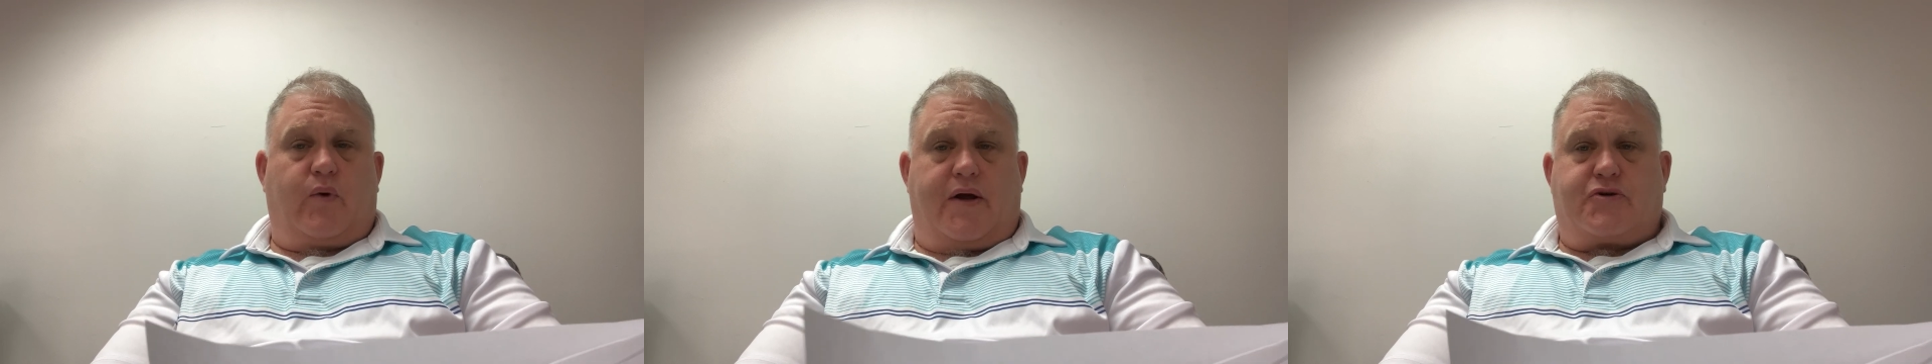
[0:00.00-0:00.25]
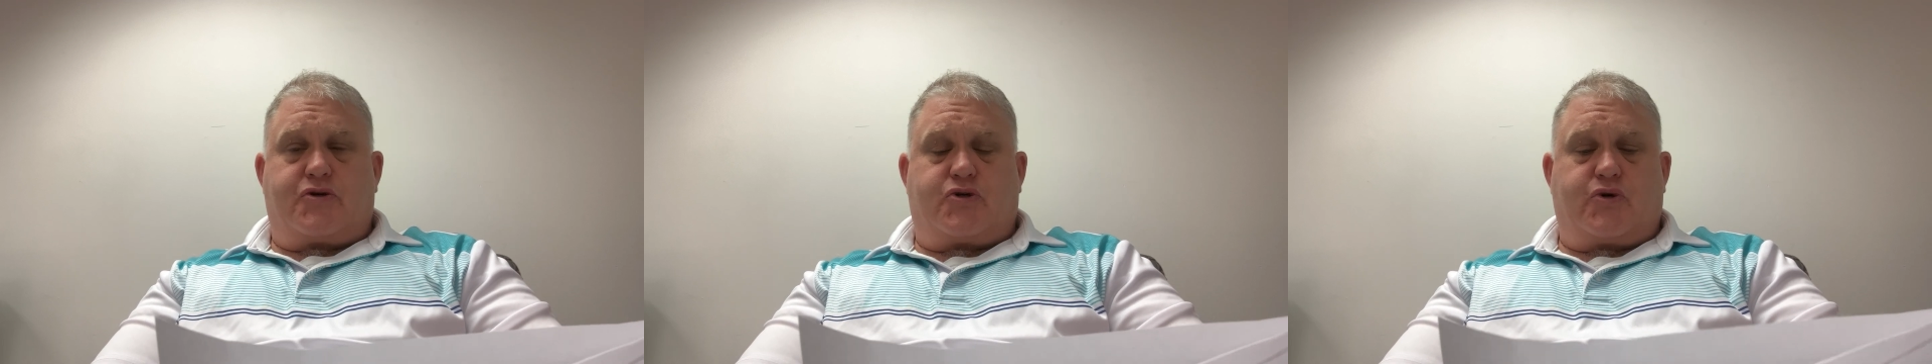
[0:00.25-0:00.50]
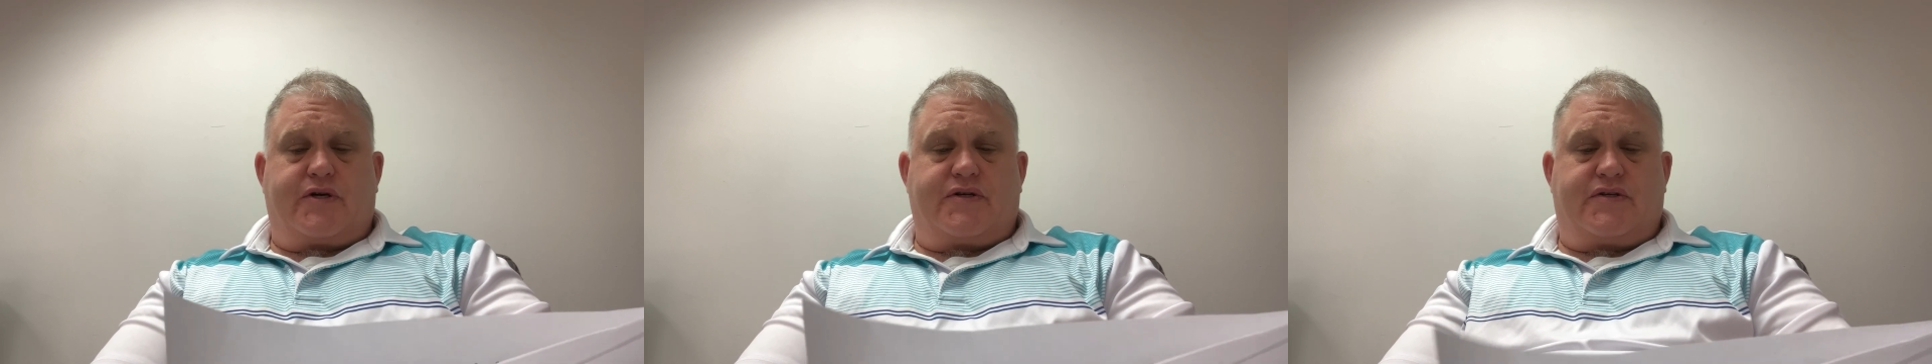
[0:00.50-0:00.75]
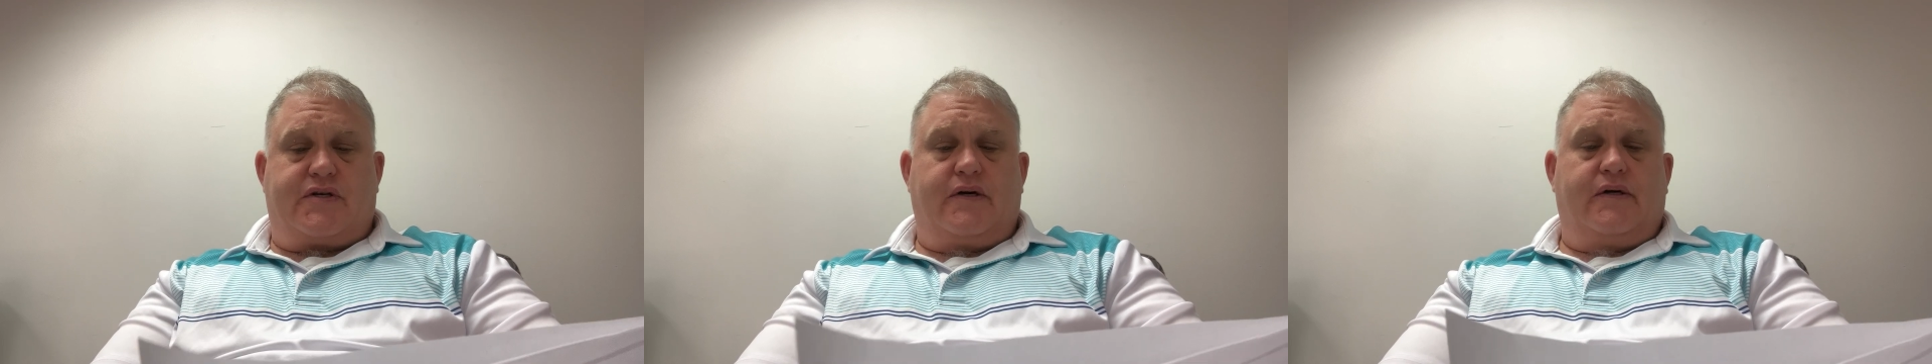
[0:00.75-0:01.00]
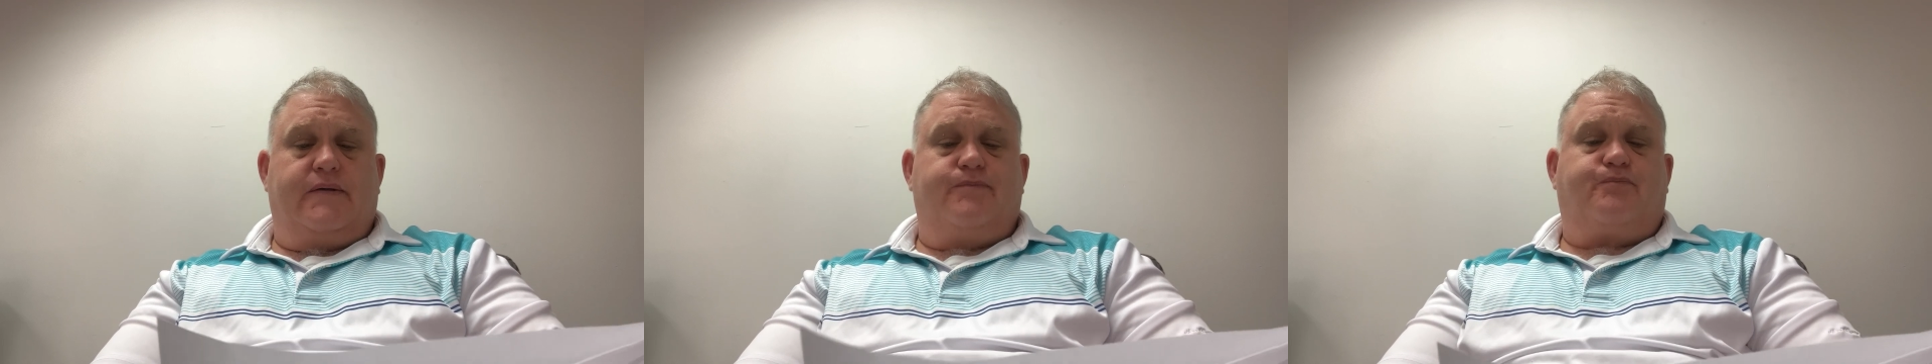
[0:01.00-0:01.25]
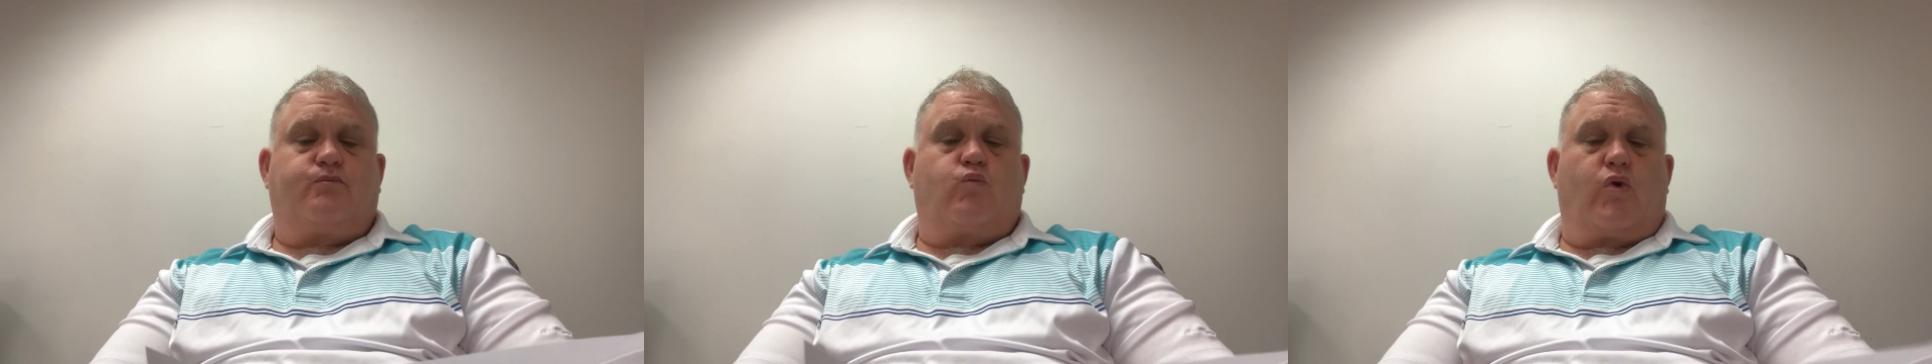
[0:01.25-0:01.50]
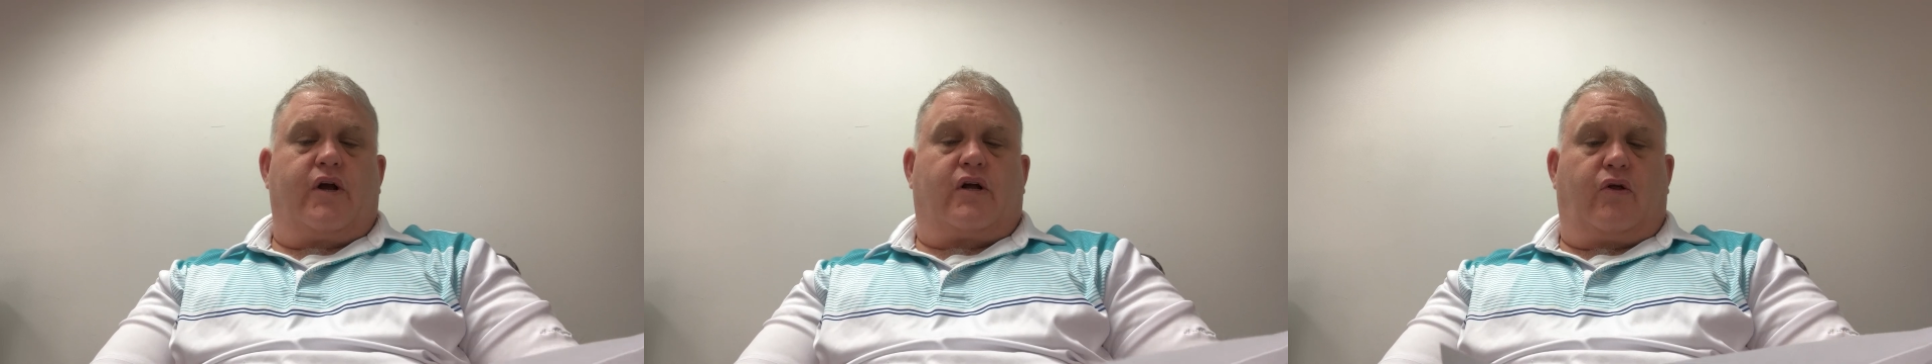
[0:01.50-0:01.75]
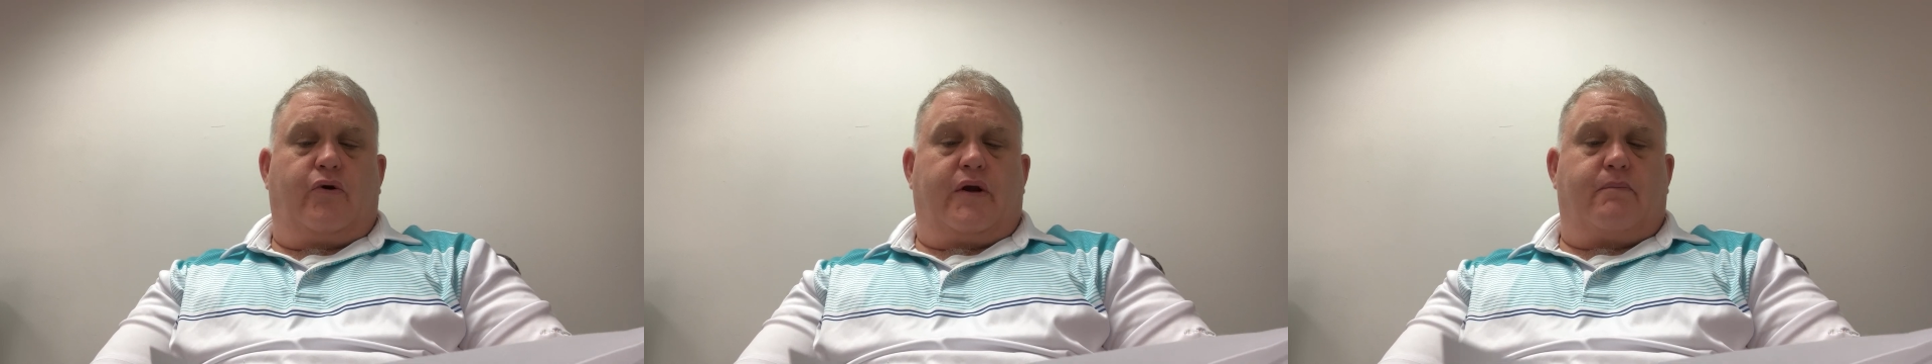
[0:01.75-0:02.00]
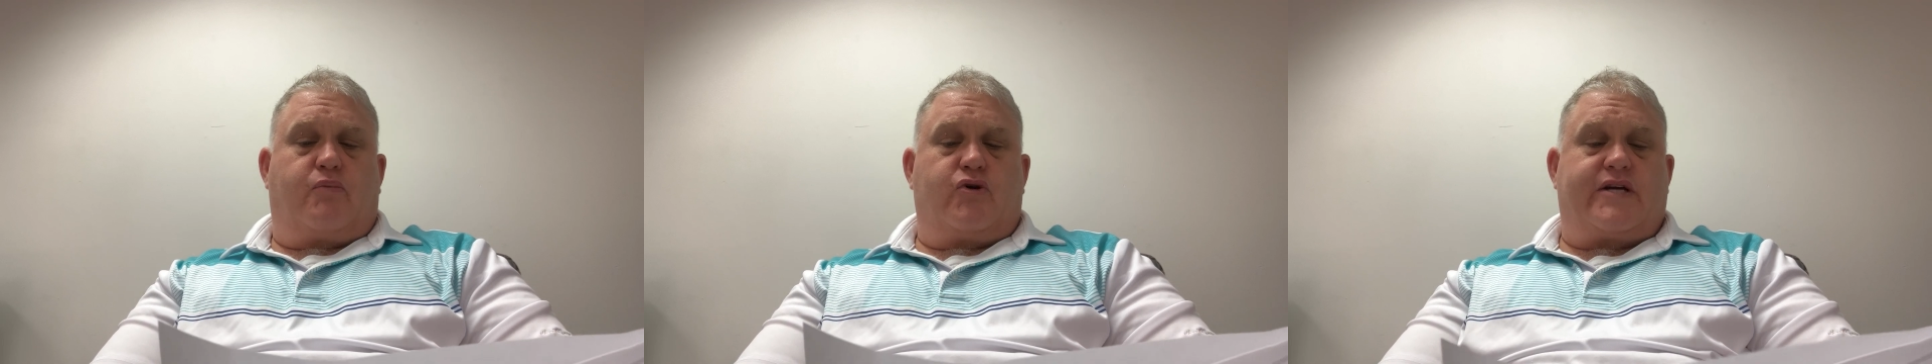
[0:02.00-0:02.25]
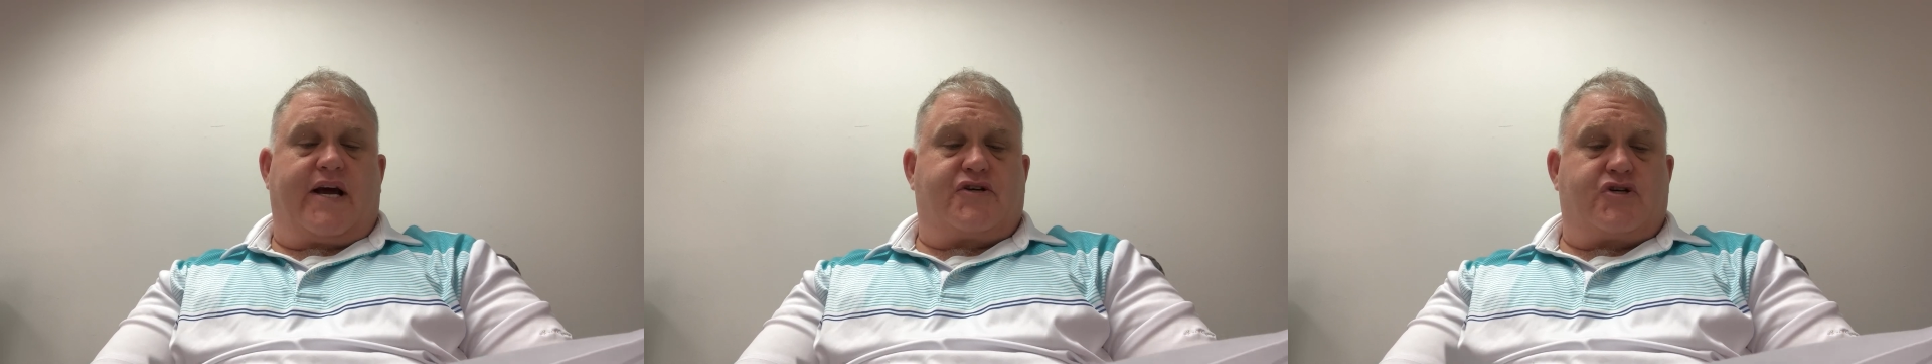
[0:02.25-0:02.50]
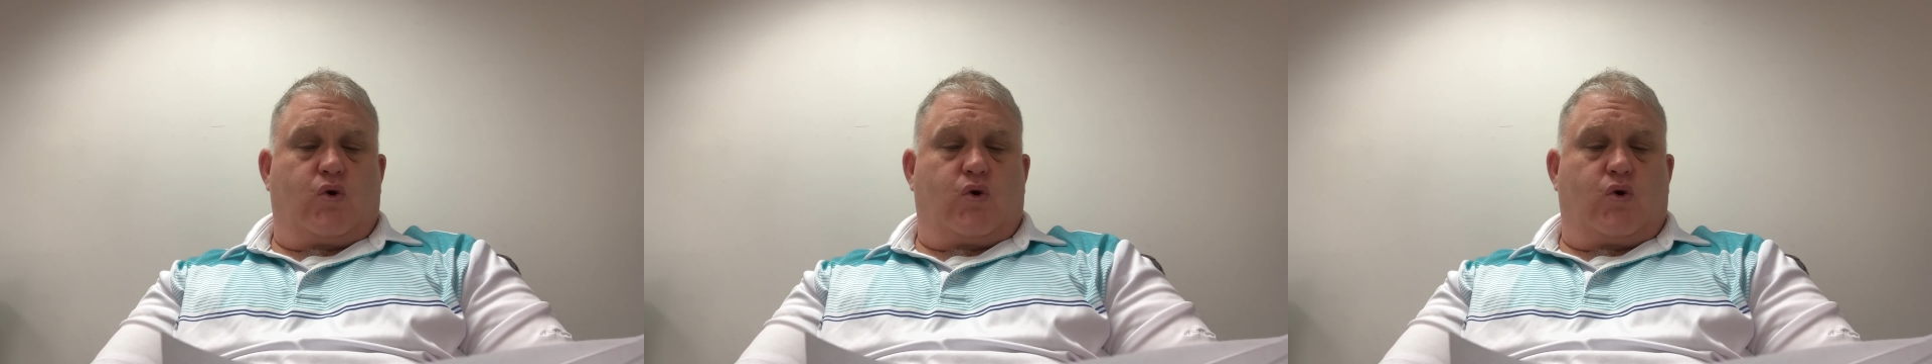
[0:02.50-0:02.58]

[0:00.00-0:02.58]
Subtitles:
registries, including protection